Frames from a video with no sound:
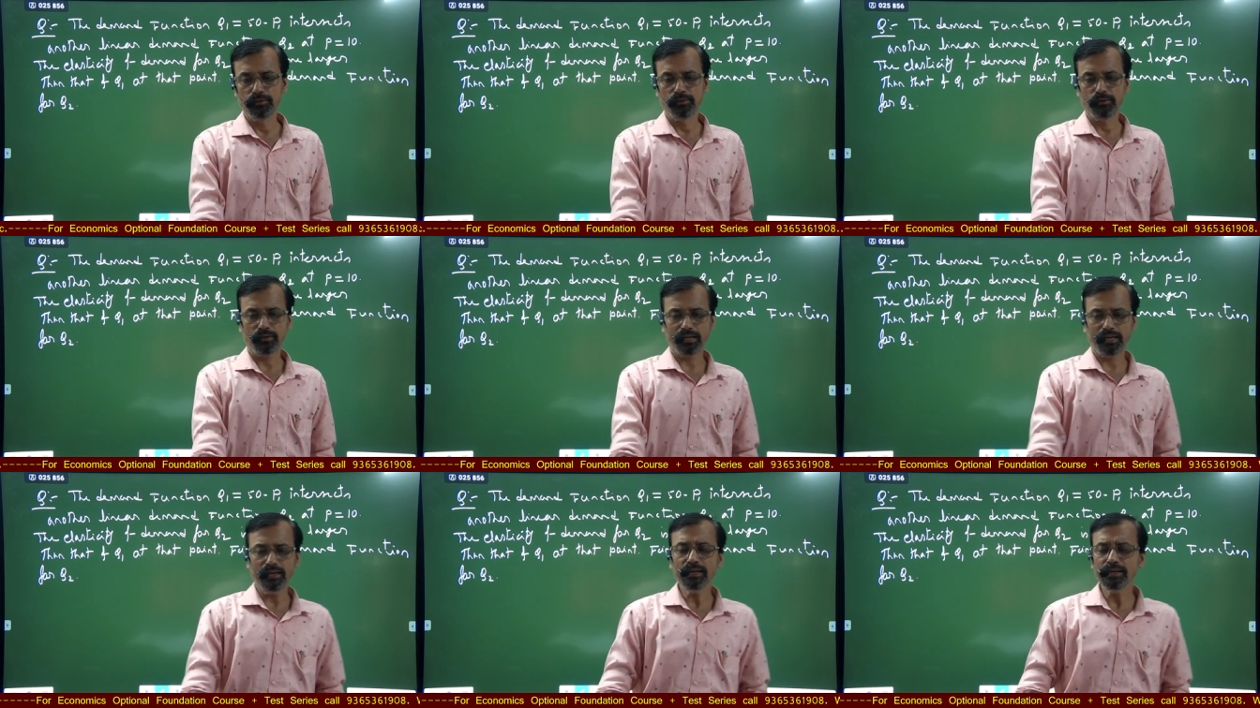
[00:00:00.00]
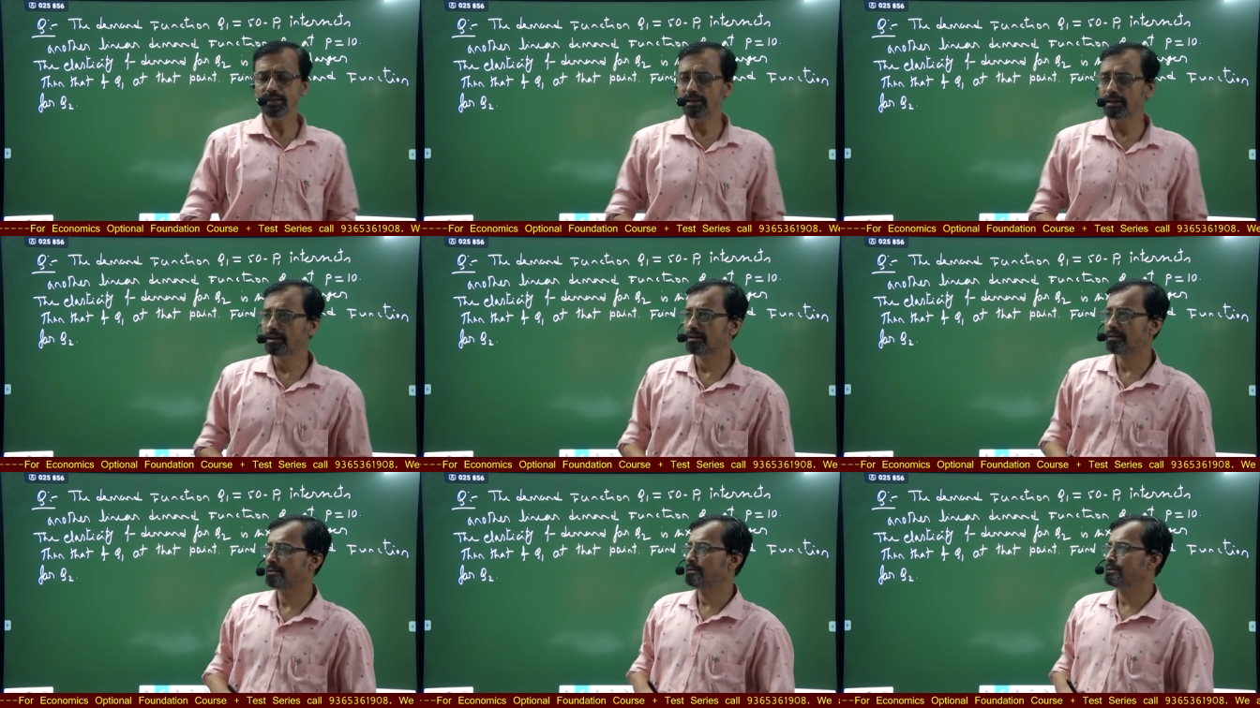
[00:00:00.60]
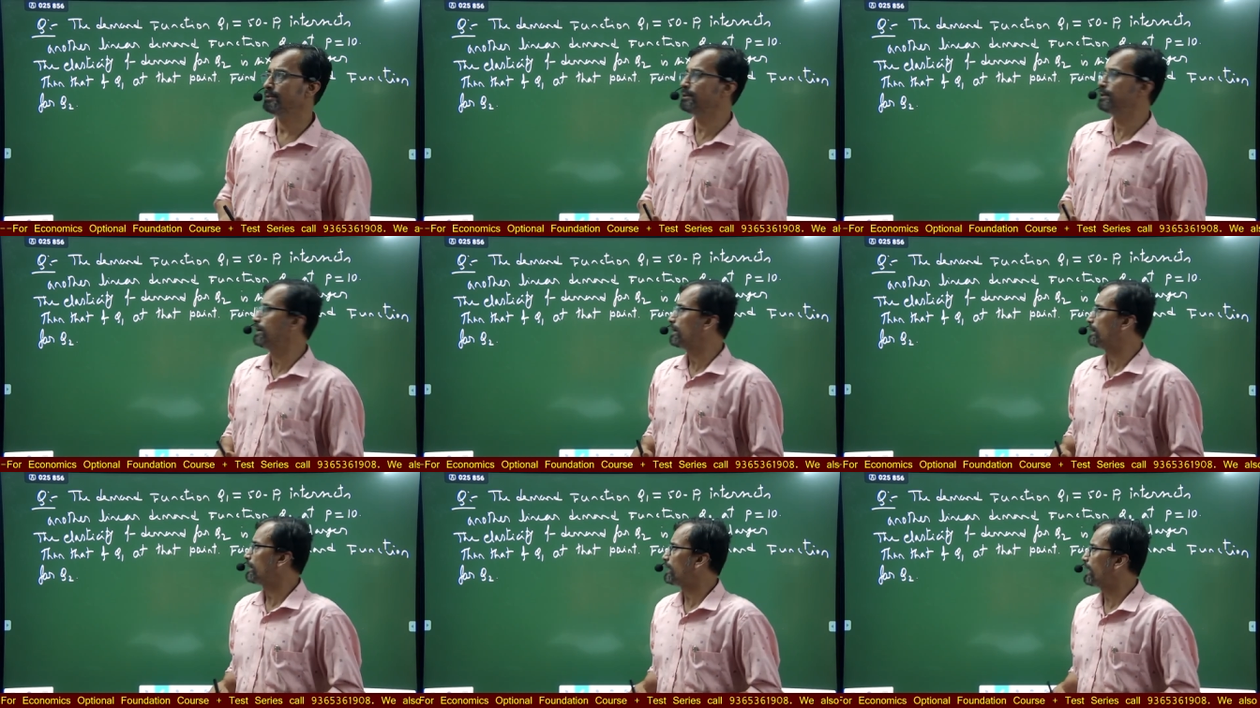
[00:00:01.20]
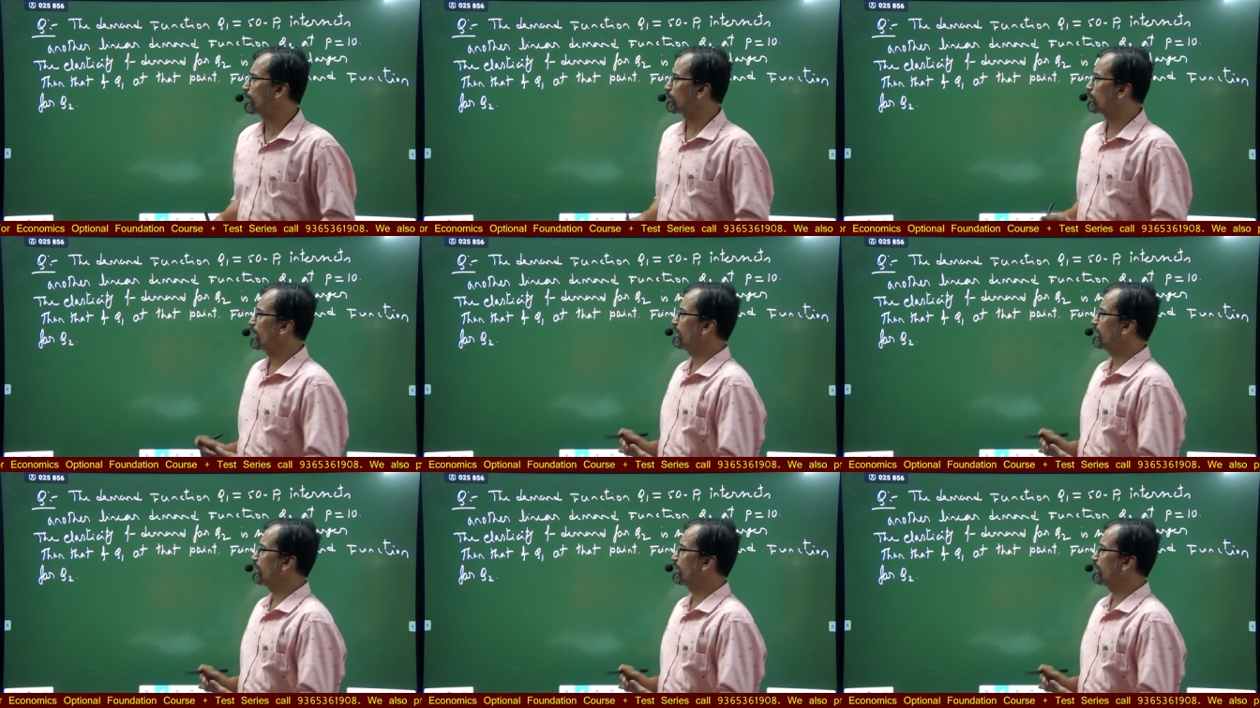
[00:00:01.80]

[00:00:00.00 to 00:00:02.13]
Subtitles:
Okay, here we are